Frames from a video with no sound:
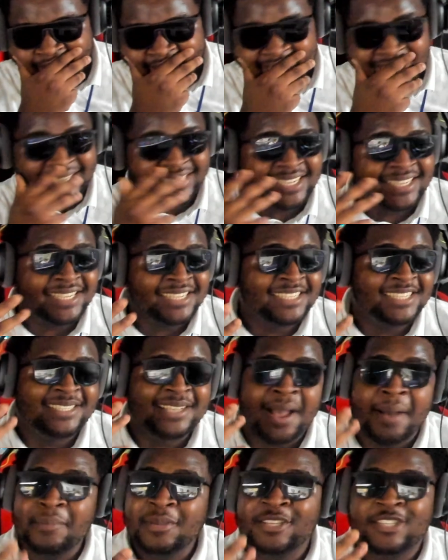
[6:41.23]
This shit
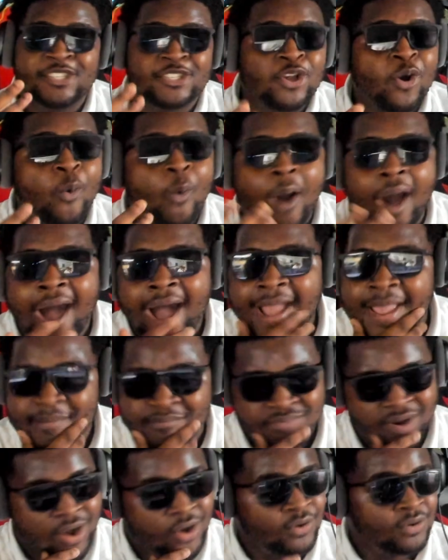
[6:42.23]
just got me so hyped,
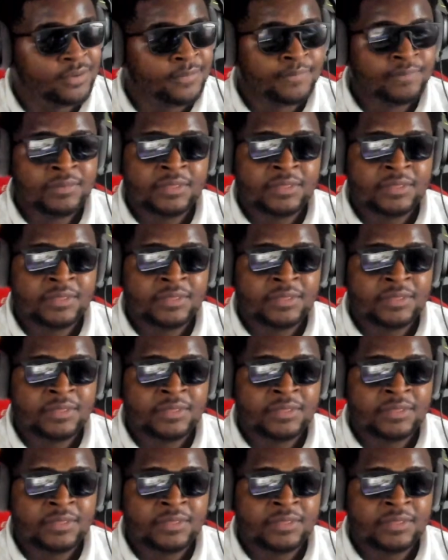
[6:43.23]
bro.